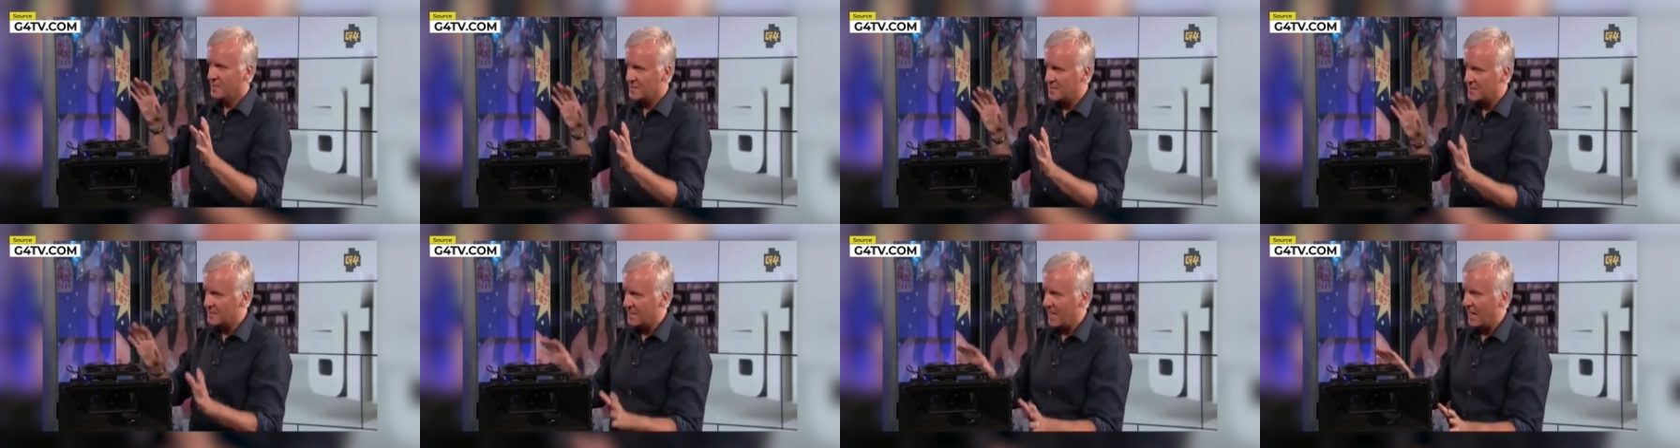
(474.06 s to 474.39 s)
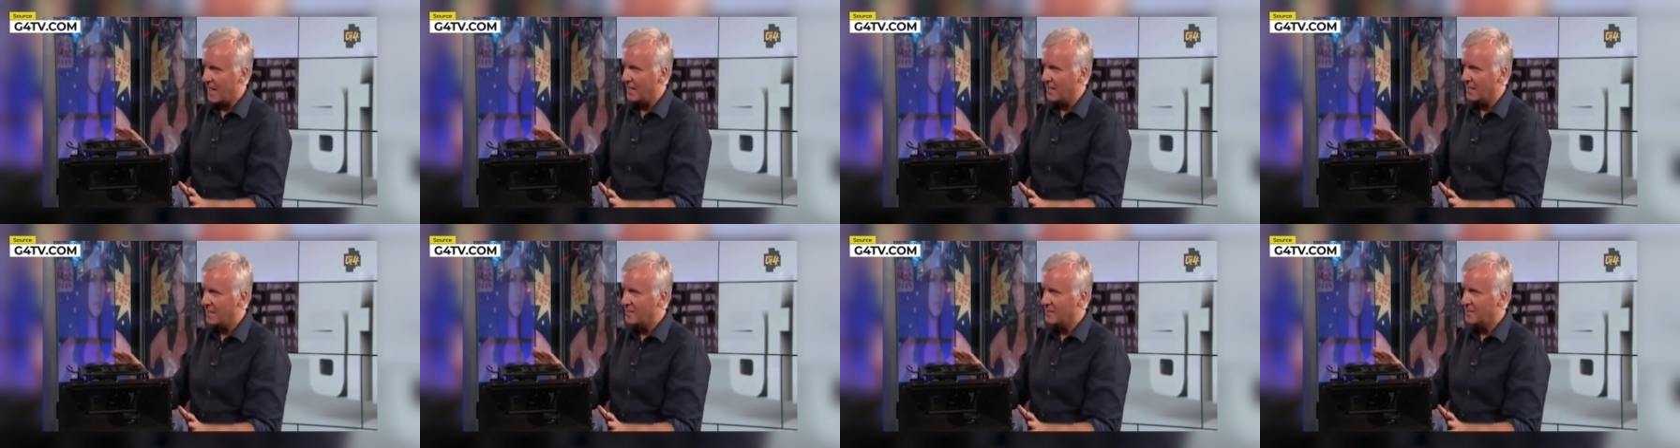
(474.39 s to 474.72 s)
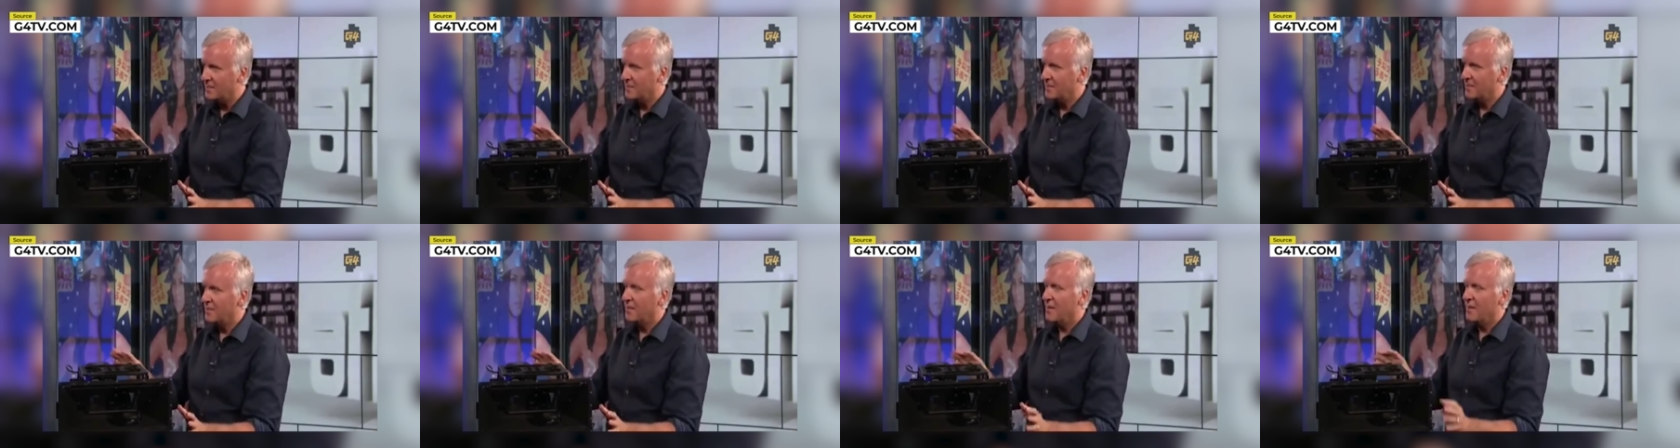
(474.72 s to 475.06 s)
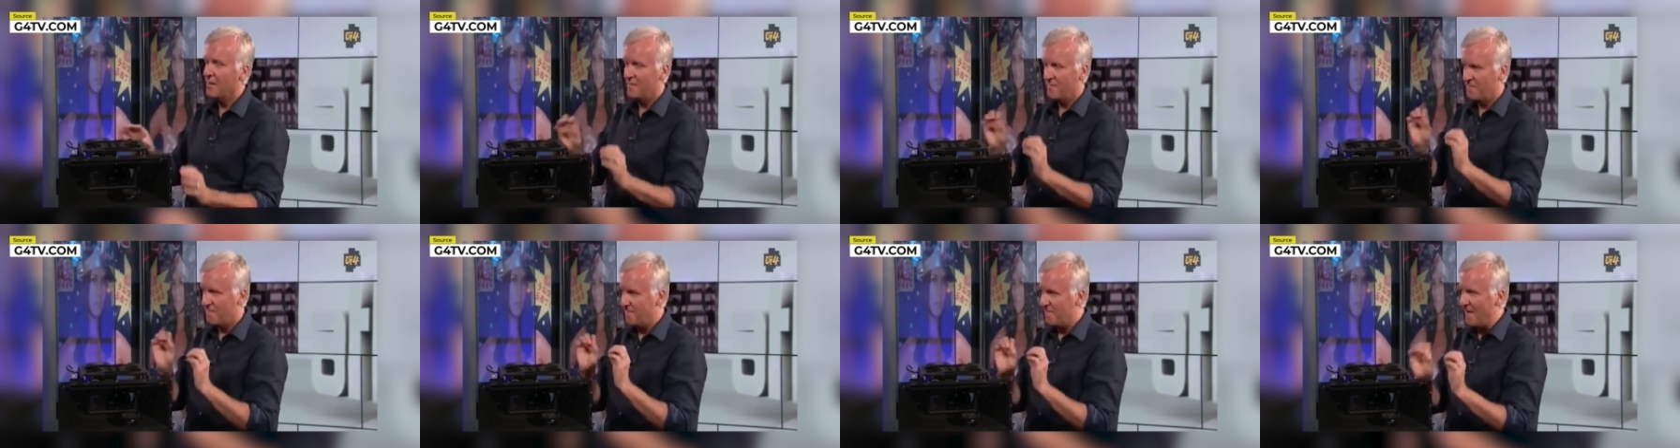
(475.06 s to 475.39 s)
silent,
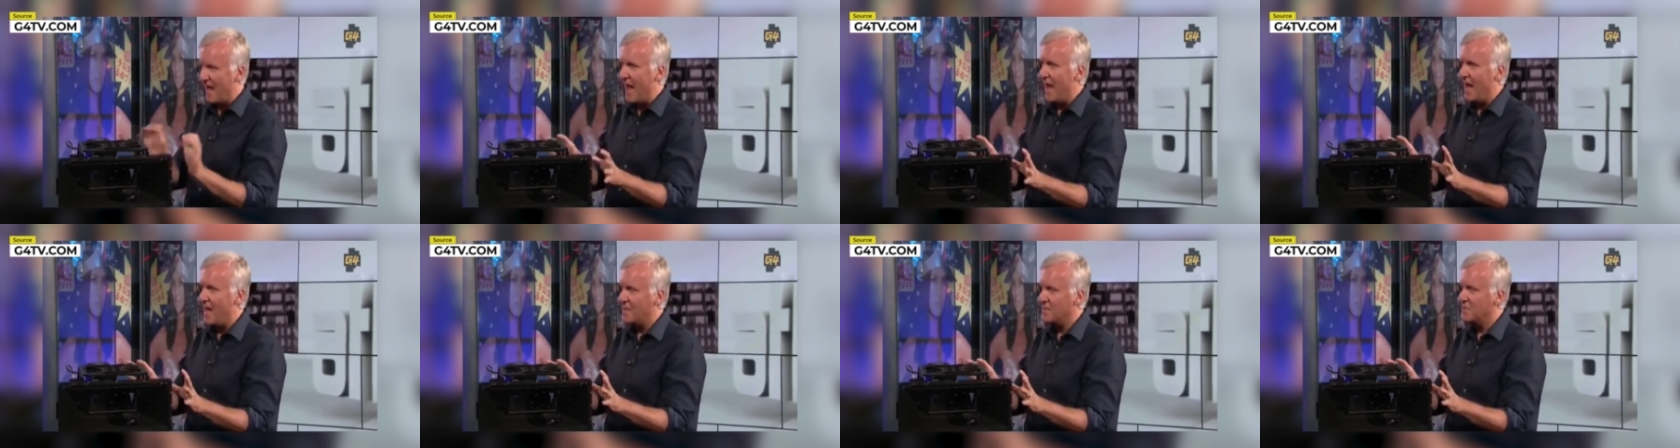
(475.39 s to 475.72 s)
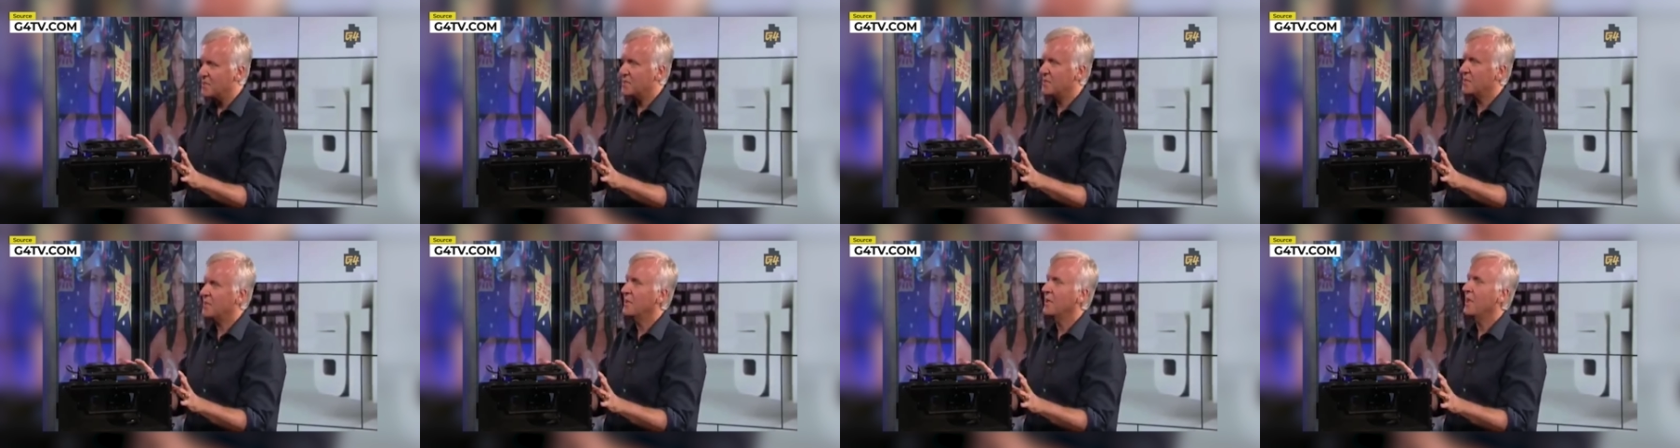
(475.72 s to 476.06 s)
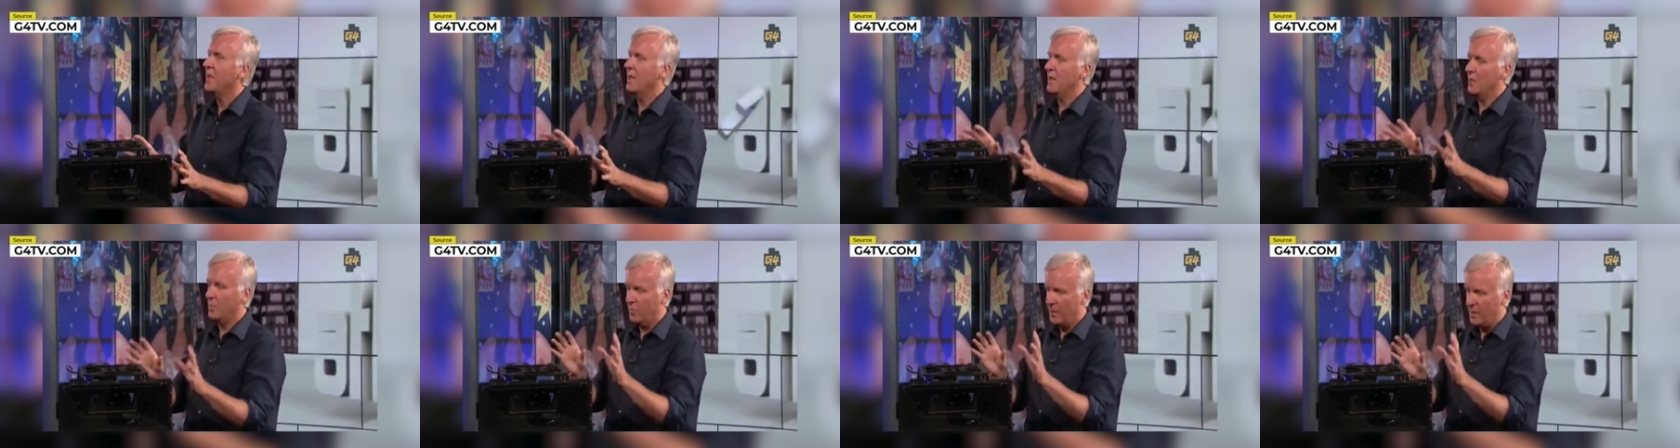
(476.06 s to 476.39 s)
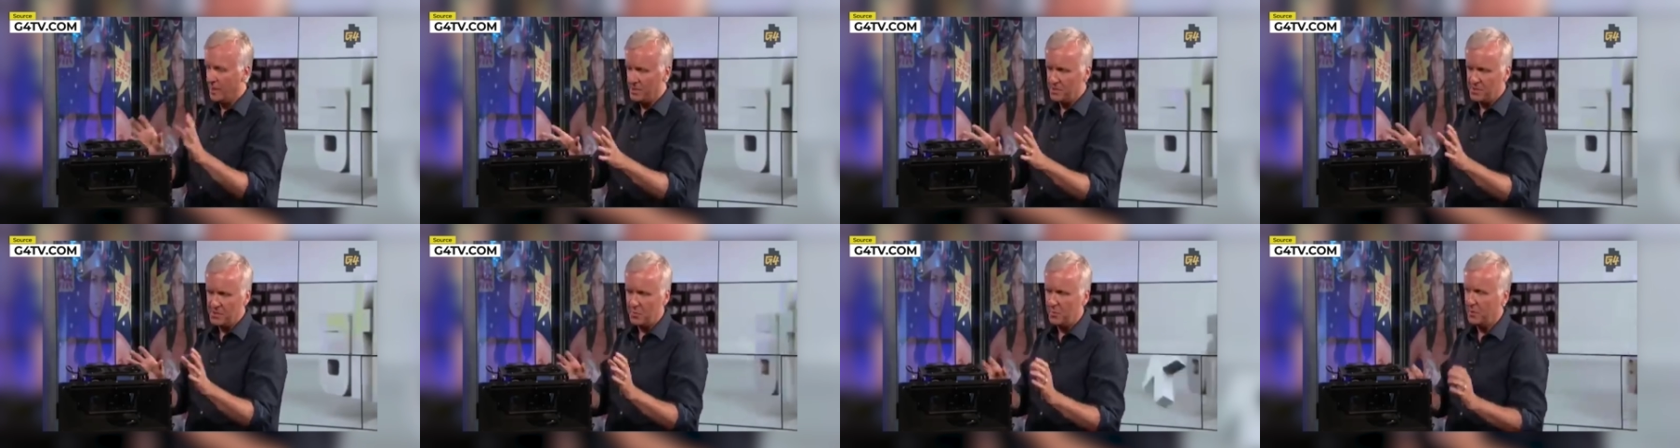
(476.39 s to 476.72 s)
fast, and it
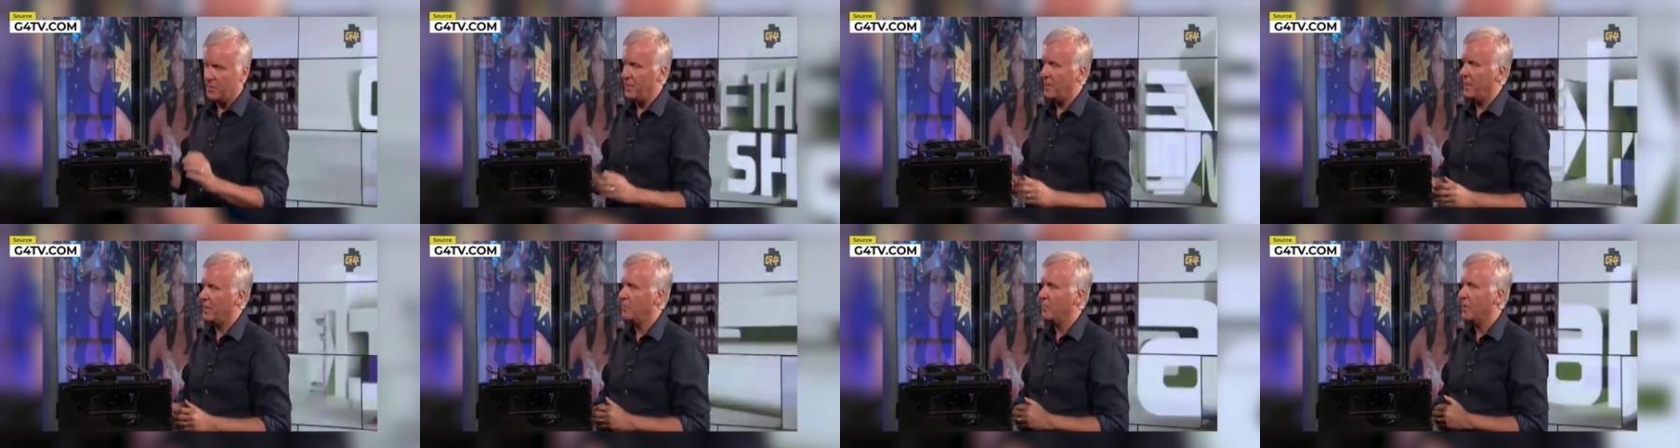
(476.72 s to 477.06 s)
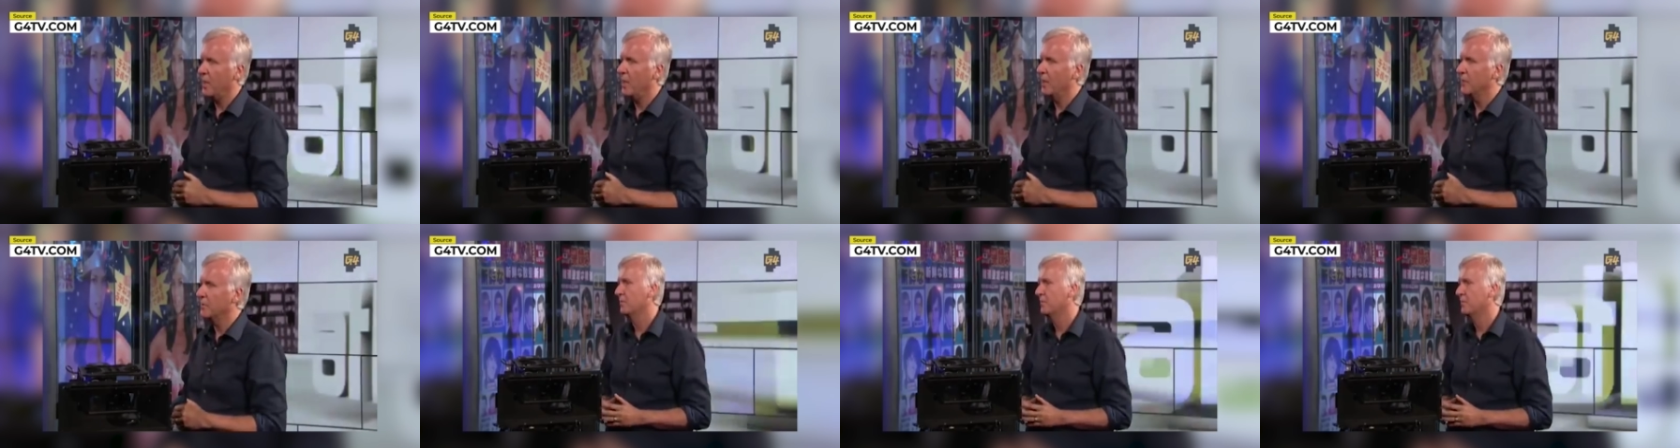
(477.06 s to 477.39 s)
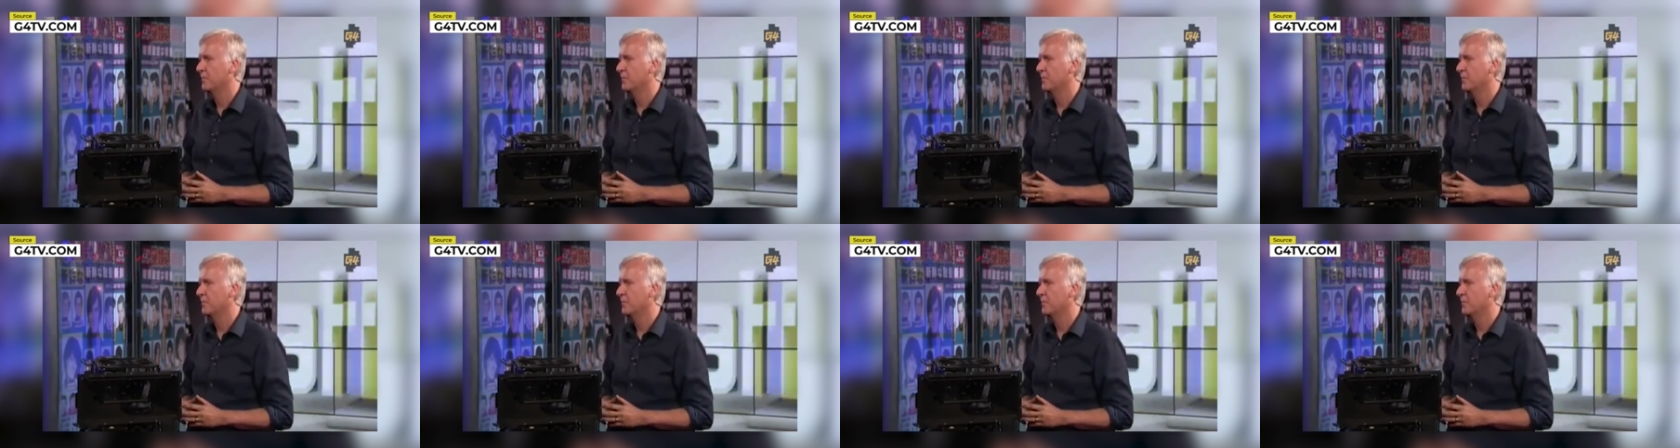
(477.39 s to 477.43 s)
weighs 28 pounds.